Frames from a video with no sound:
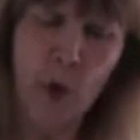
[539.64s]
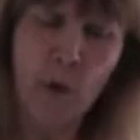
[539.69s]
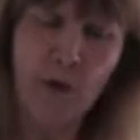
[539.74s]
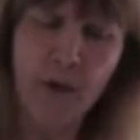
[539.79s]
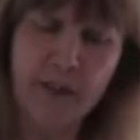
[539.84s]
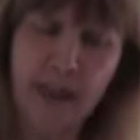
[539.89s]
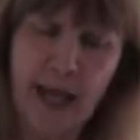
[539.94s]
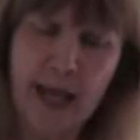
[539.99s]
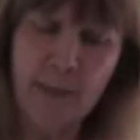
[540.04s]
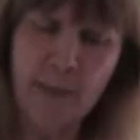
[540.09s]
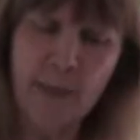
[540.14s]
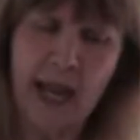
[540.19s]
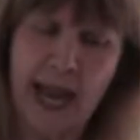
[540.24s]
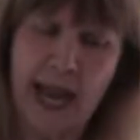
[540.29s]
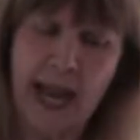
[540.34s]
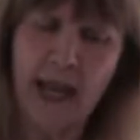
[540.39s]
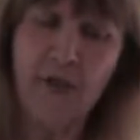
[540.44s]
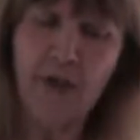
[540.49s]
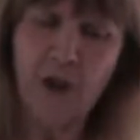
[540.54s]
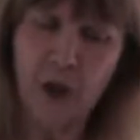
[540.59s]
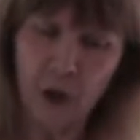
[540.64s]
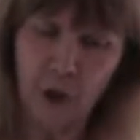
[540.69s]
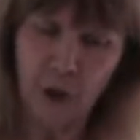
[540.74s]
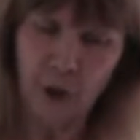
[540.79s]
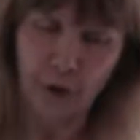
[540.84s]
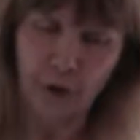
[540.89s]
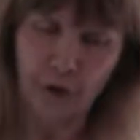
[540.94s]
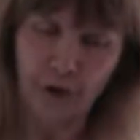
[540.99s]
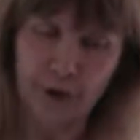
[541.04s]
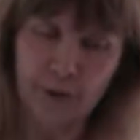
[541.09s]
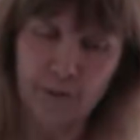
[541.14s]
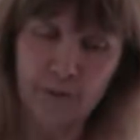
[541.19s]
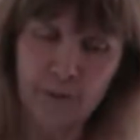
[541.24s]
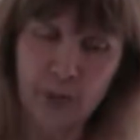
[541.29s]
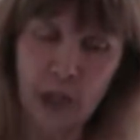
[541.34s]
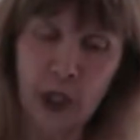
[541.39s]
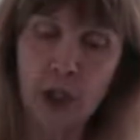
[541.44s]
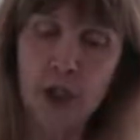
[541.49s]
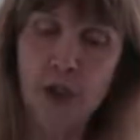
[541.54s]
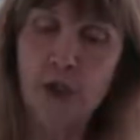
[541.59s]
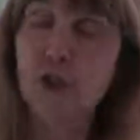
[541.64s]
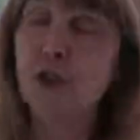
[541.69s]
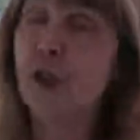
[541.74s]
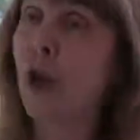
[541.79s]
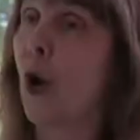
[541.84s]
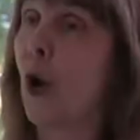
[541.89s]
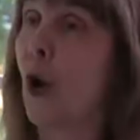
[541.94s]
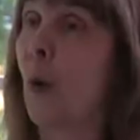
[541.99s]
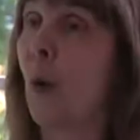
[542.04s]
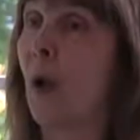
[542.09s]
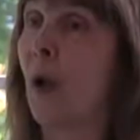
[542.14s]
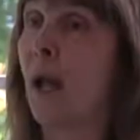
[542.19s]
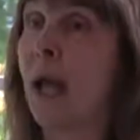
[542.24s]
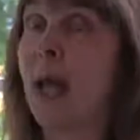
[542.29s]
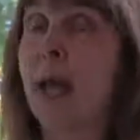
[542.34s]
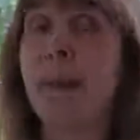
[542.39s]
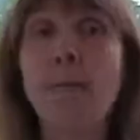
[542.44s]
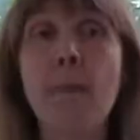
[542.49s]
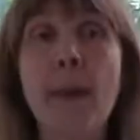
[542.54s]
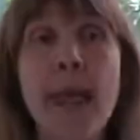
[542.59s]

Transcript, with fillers: both them and the earth. So